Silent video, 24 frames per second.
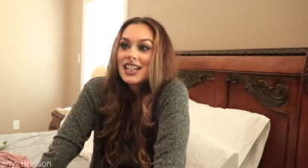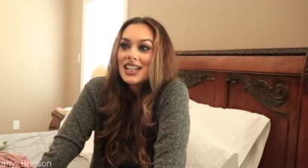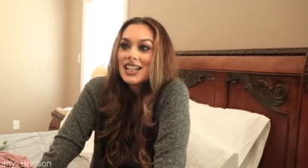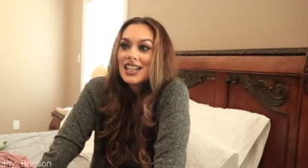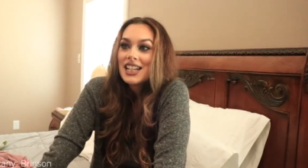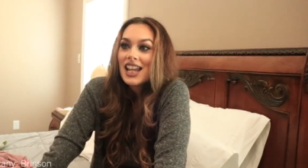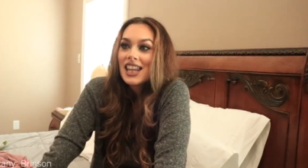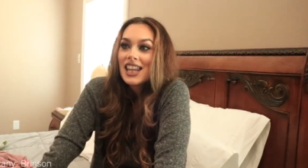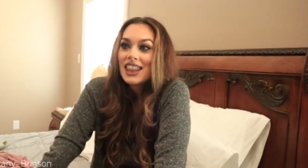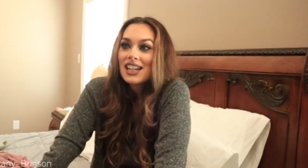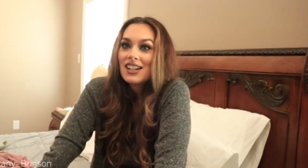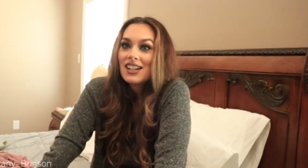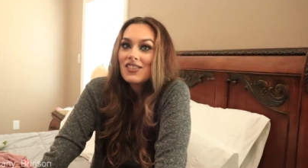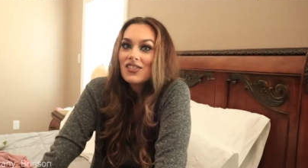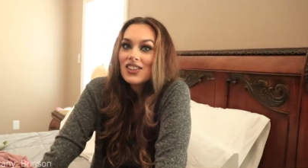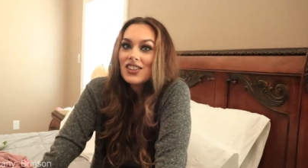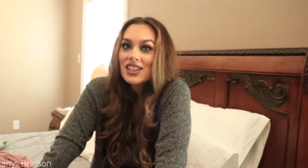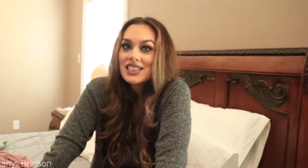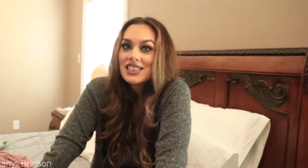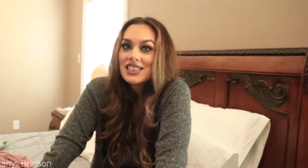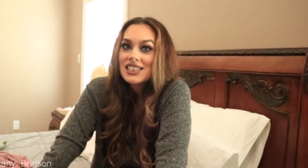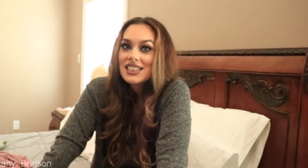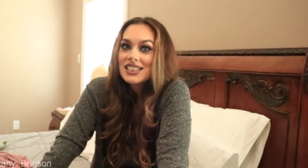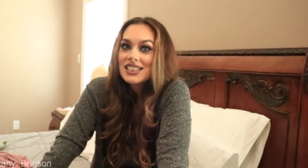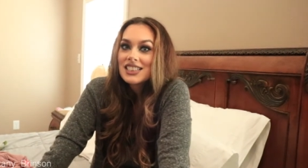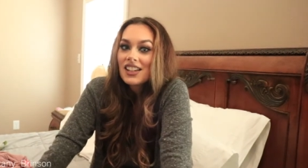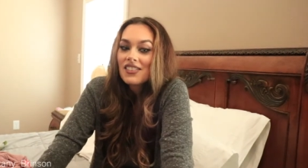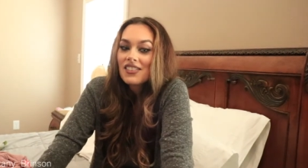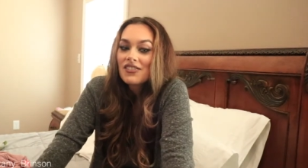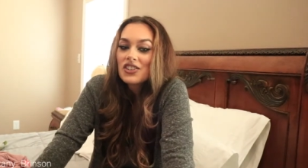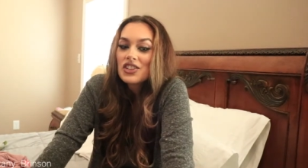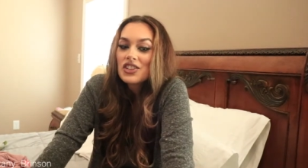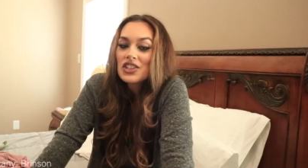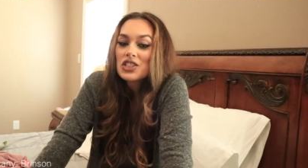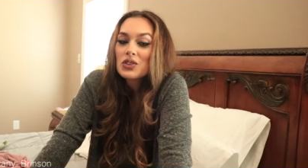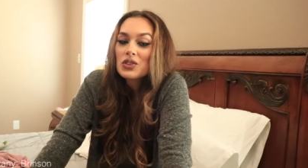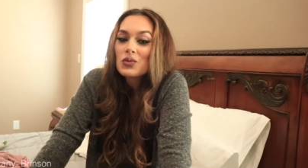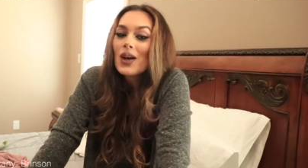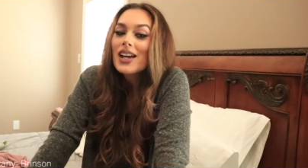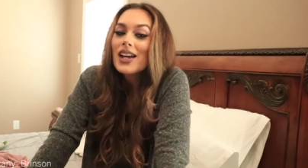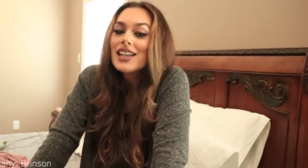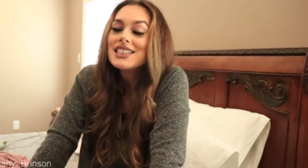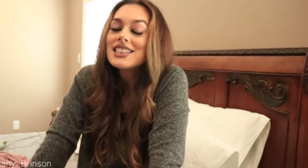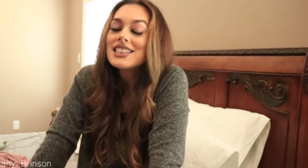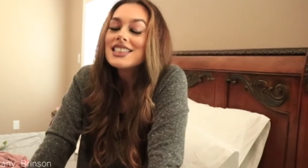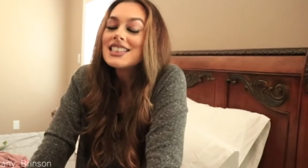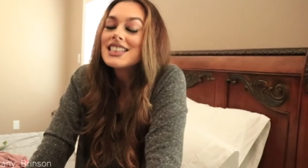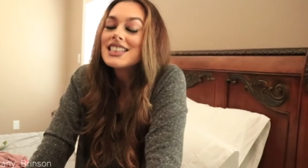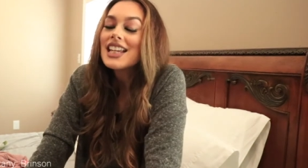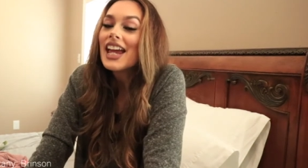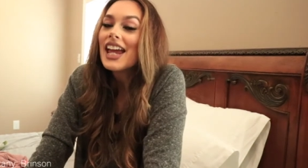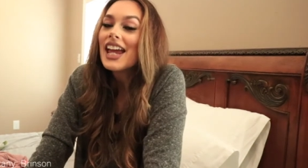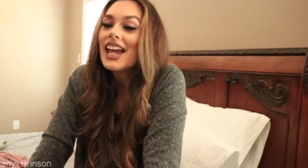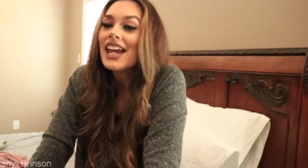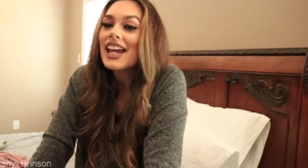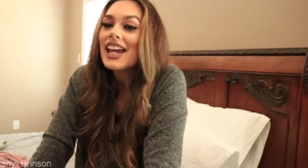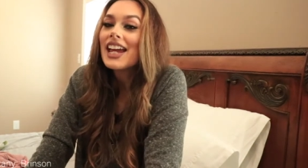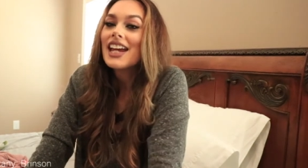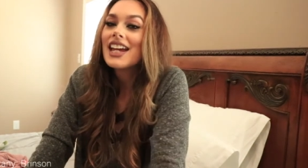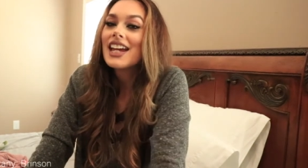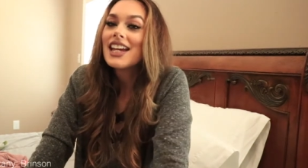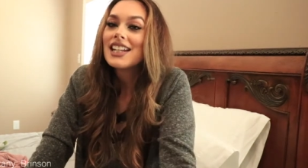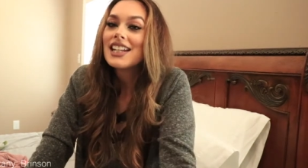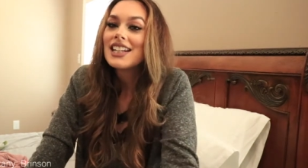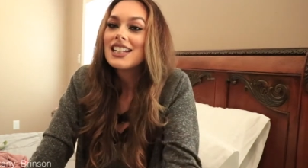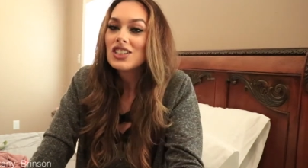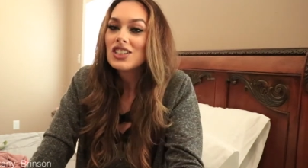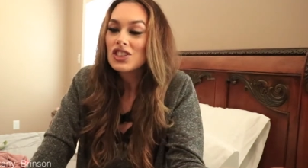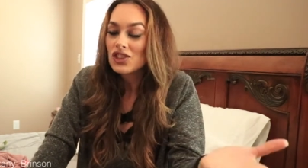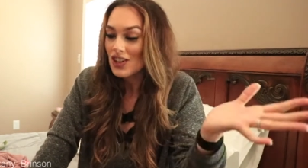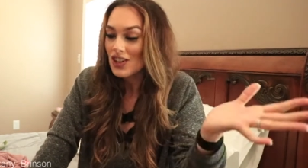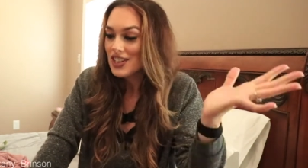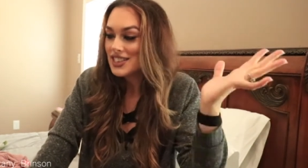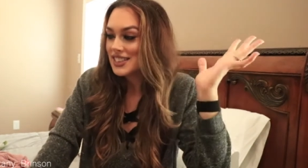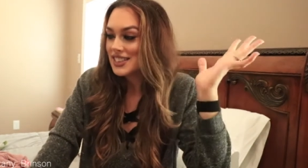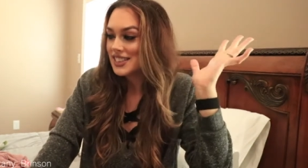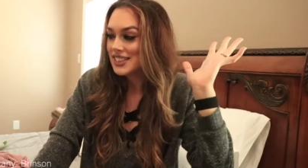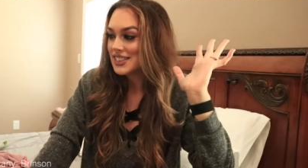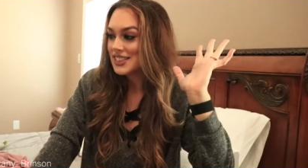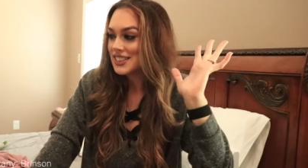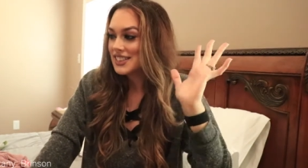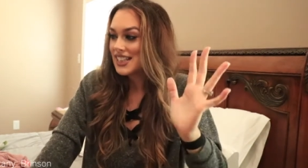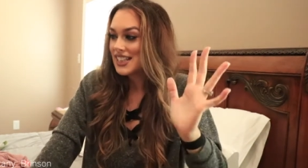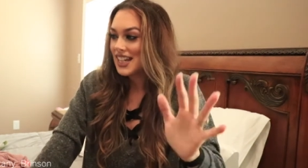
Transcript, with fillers: nothing fits except for sweats and dresses.